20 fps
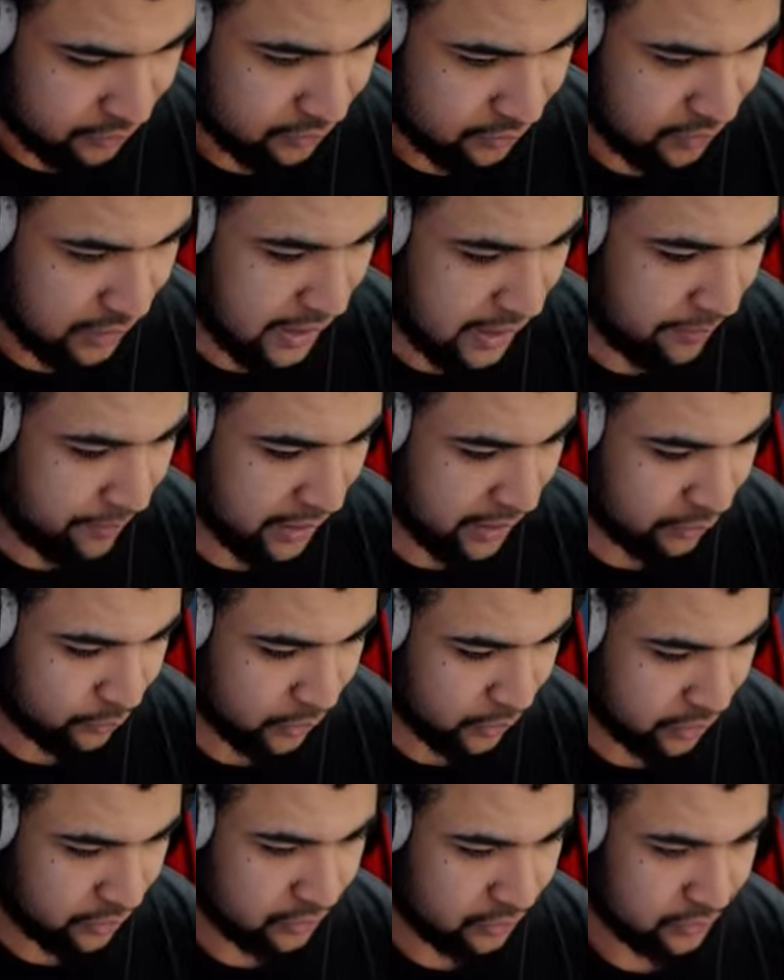Yeah, may as
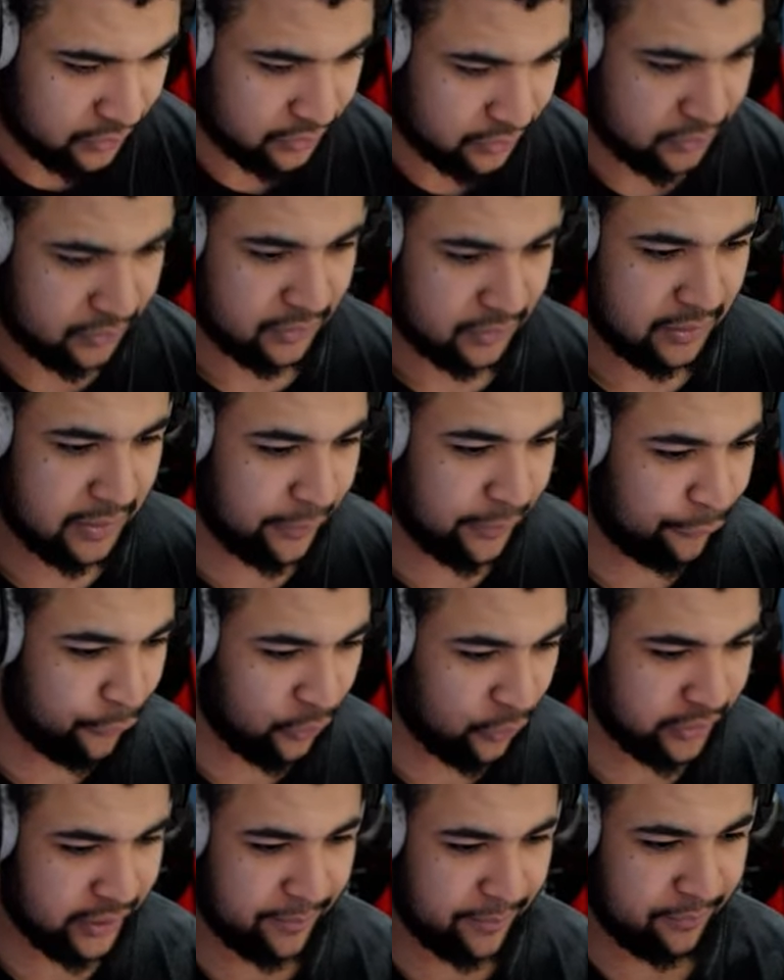well. Let's
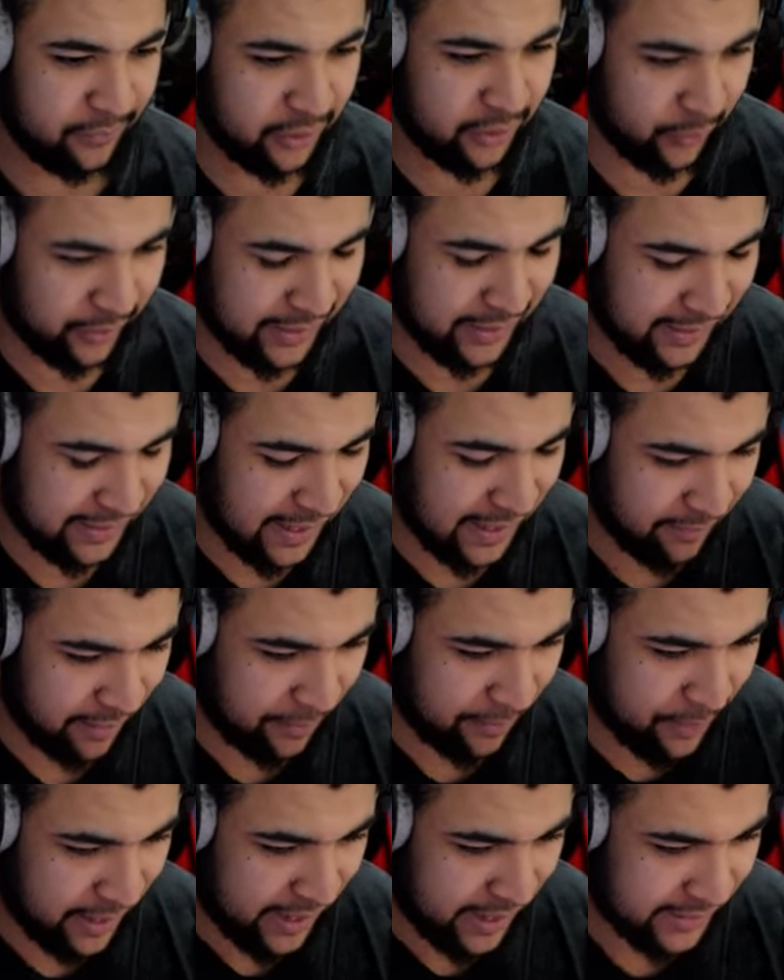forge him so we can claim
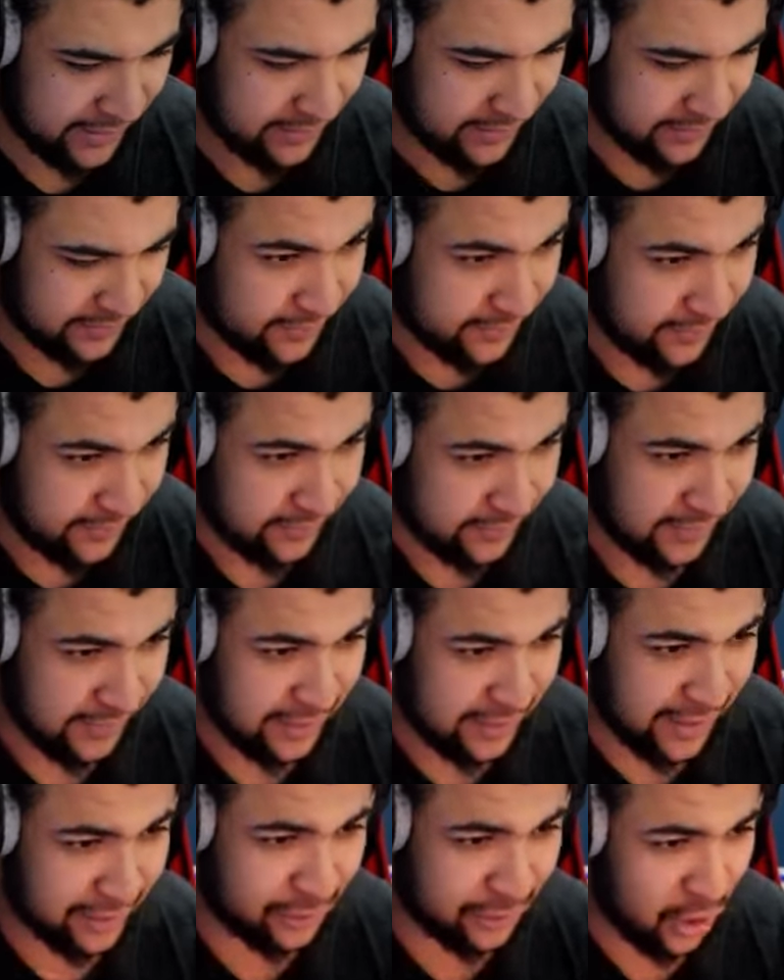that pack.
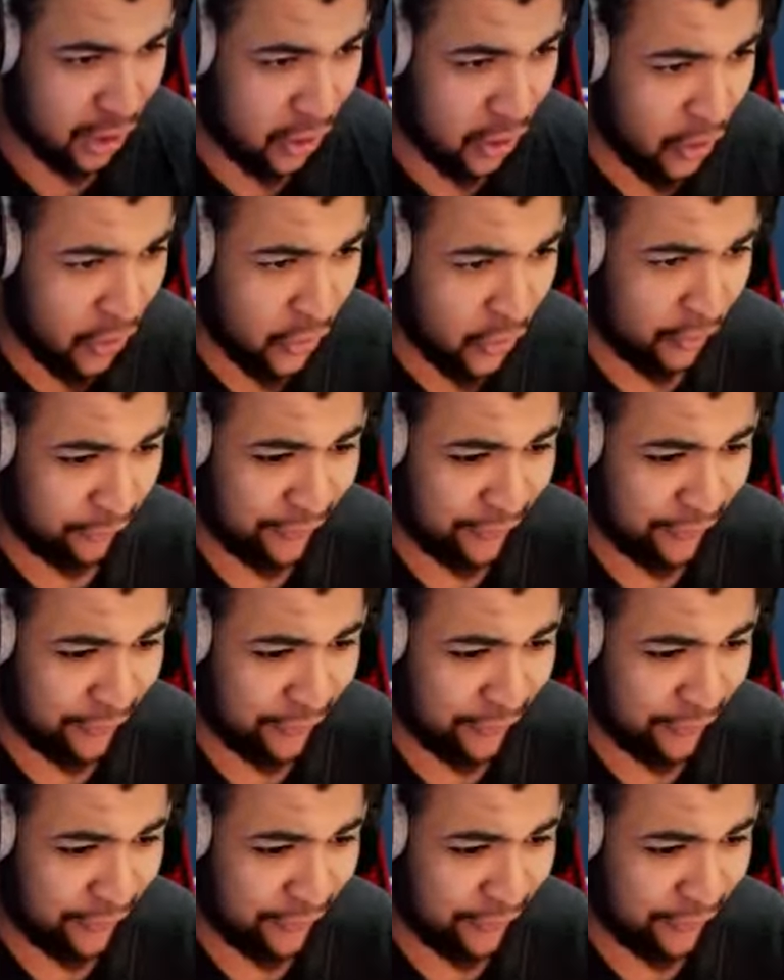Let's go.